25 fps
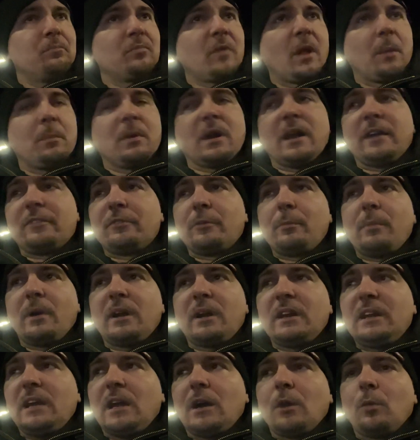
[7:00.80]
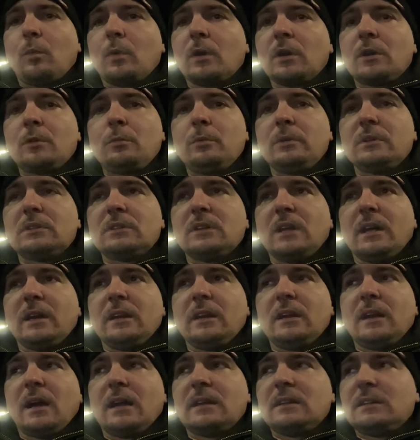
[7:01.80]
But everybody I work with,
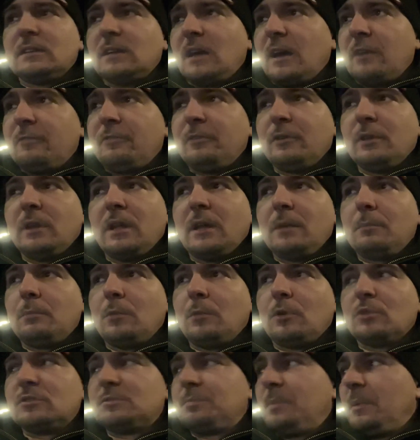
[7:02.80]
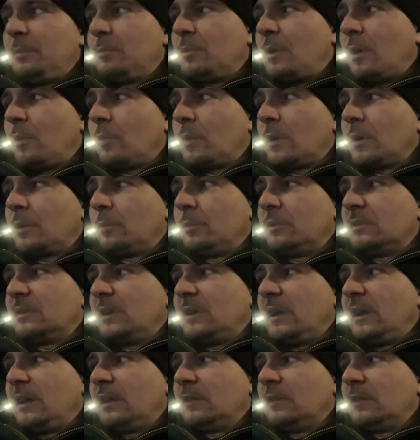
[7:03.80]
like, I feel like most people I work with, they get